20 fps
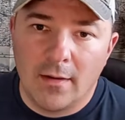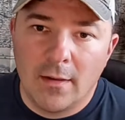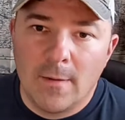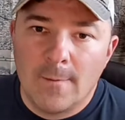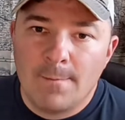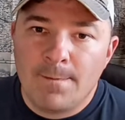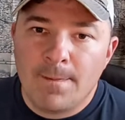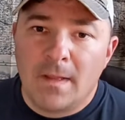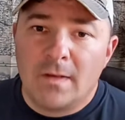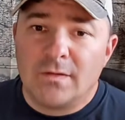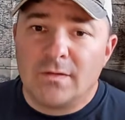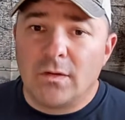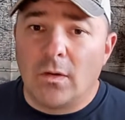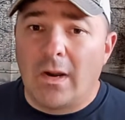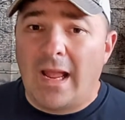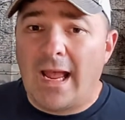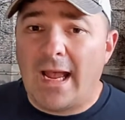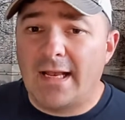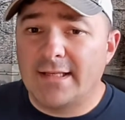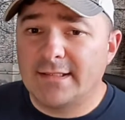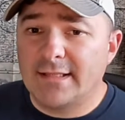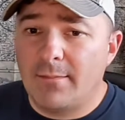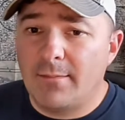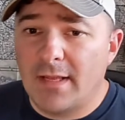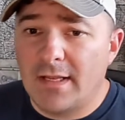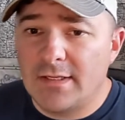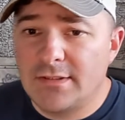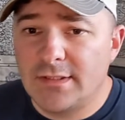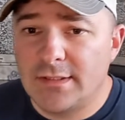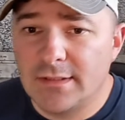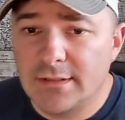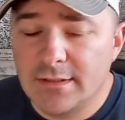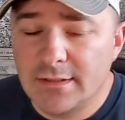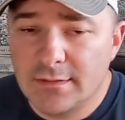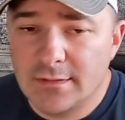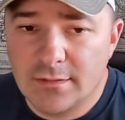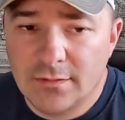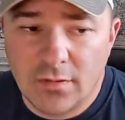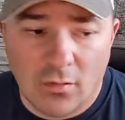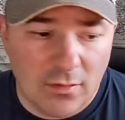So as I mentioned
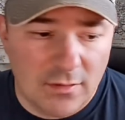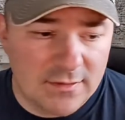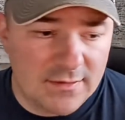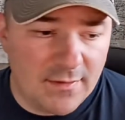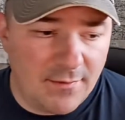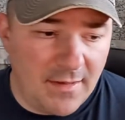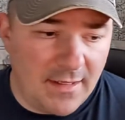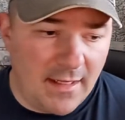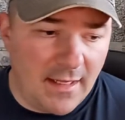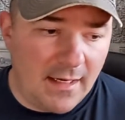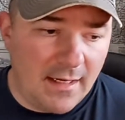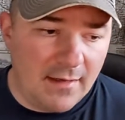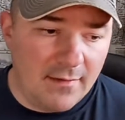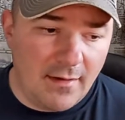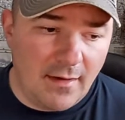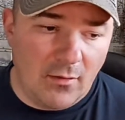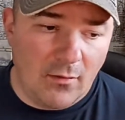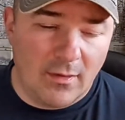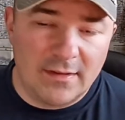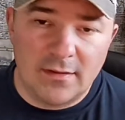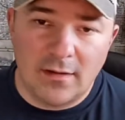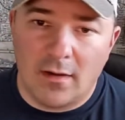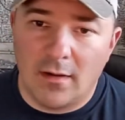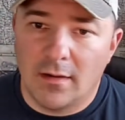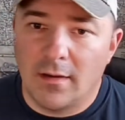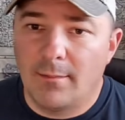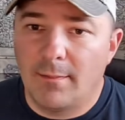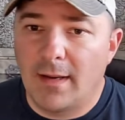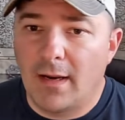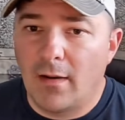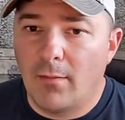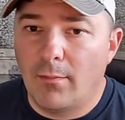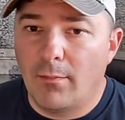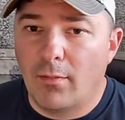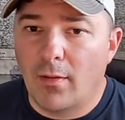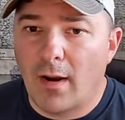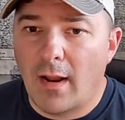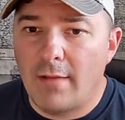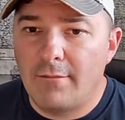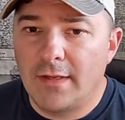towards the beginning there, we talked about
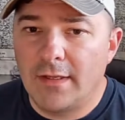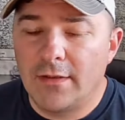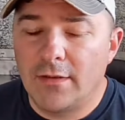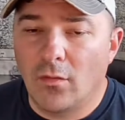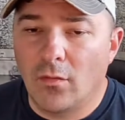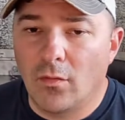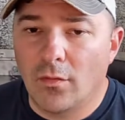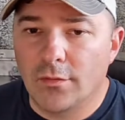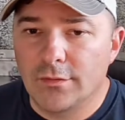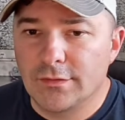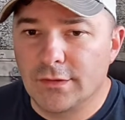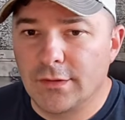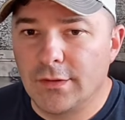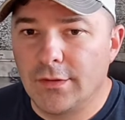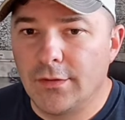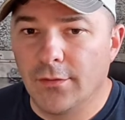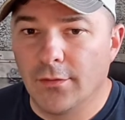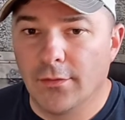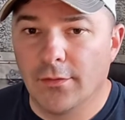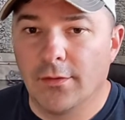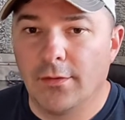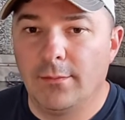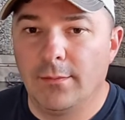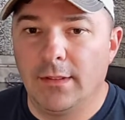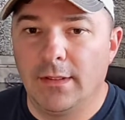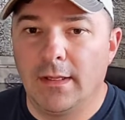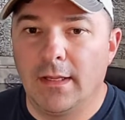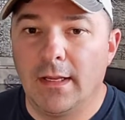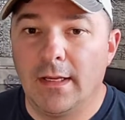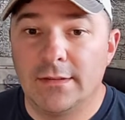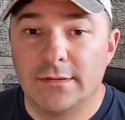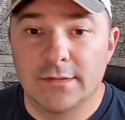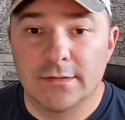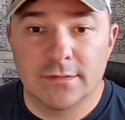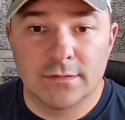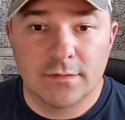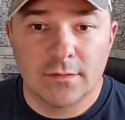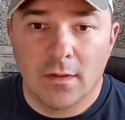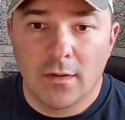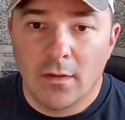private or secure communications.
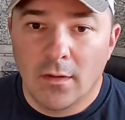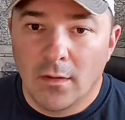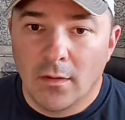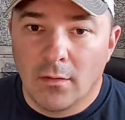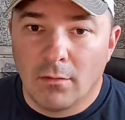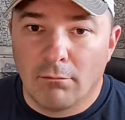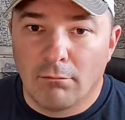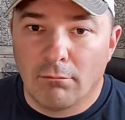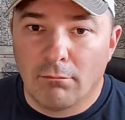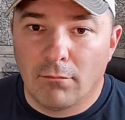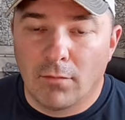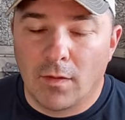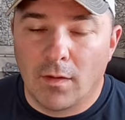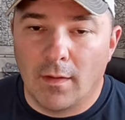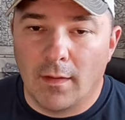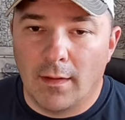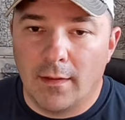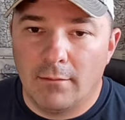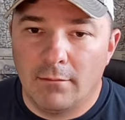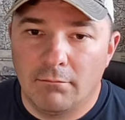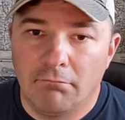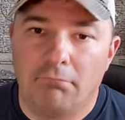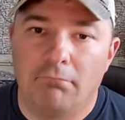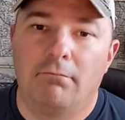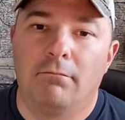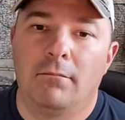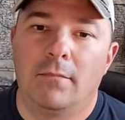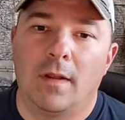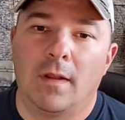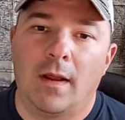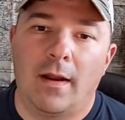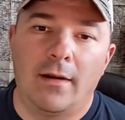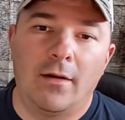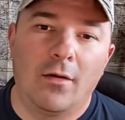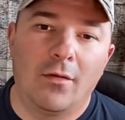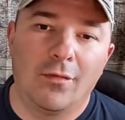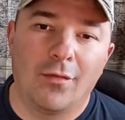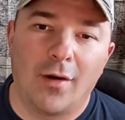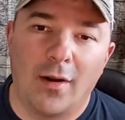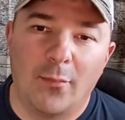Really, I know a
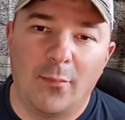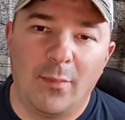lot of people